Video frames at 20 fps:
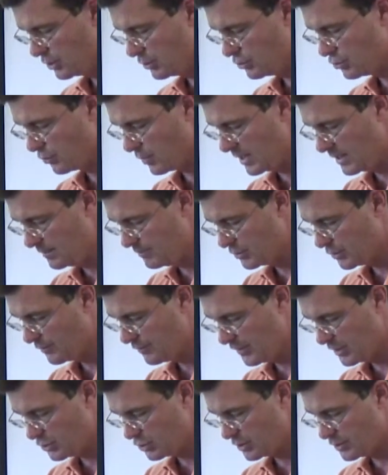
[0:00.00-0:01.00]
2 dreams or
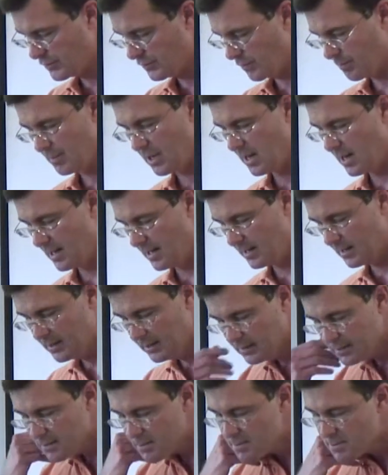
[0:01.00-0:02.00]
visions from
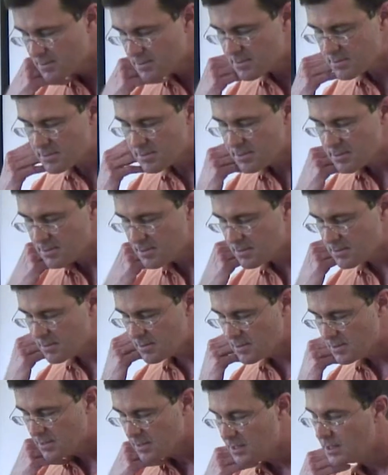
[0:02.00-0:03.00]
God.
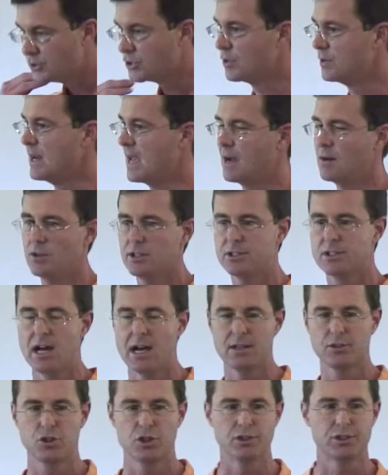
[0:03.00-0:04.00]
So now it's
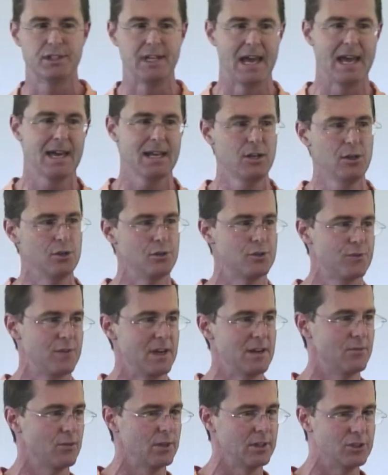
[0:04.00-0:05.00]
not just Dad who's
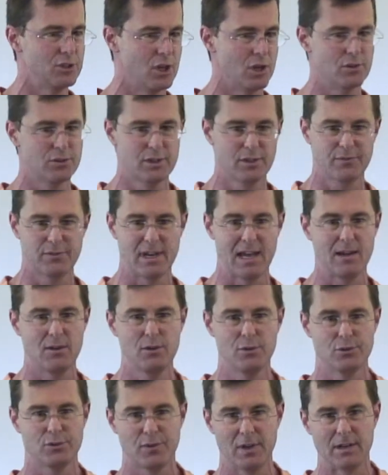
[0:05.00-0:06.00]
favoring Joseph, now
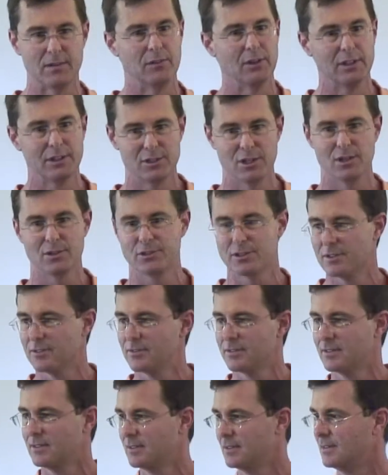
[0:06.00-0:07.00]
who's favoring Joseph?
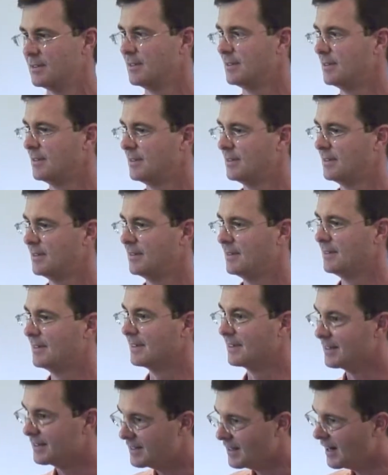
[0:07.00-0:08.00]

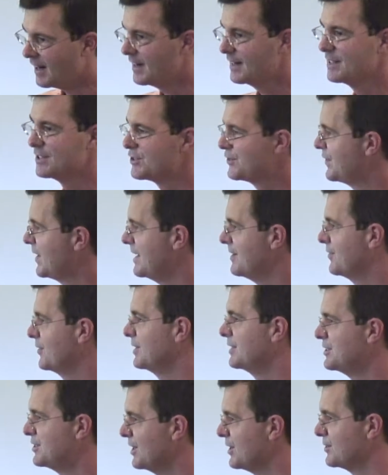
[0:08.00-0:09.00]
God is
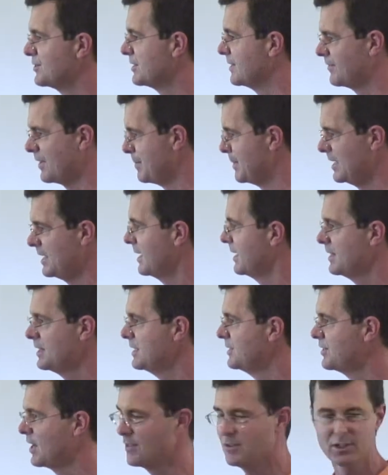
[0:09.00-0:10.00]
favoring Joseph. I mean, none of
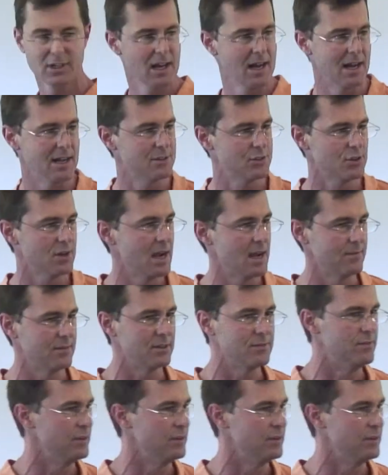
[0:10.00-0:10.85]
these other guys are having